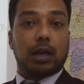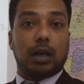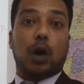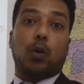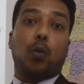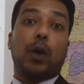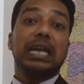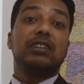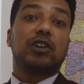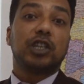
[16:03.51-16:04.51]
Now,
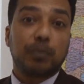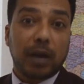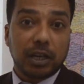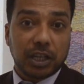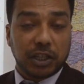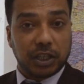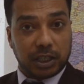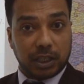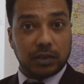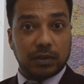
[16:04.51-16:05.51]
why transplantation
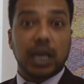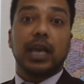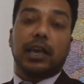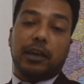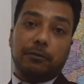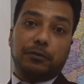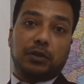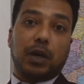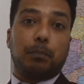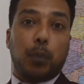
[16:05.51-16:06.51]
is, if
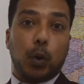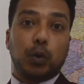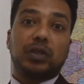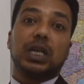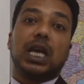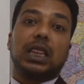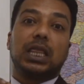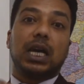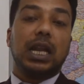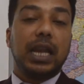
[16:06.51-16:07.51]
suppose
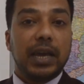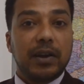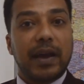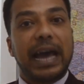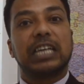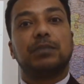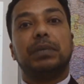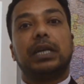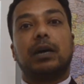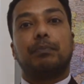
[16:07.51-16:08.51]
the layer has
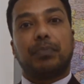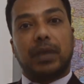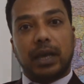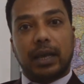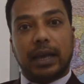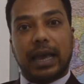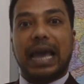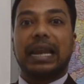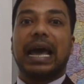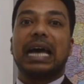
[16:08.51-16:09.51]
become thick
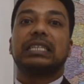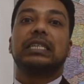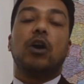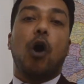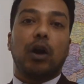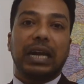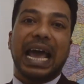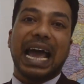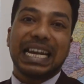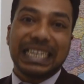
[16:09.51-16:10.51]
and has got
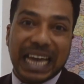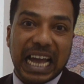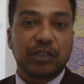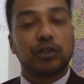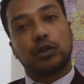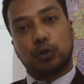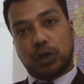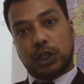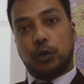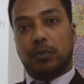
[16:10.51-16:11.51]
attached to
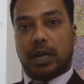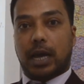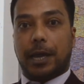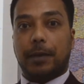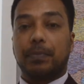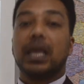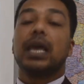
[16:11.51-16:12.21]
the human eye,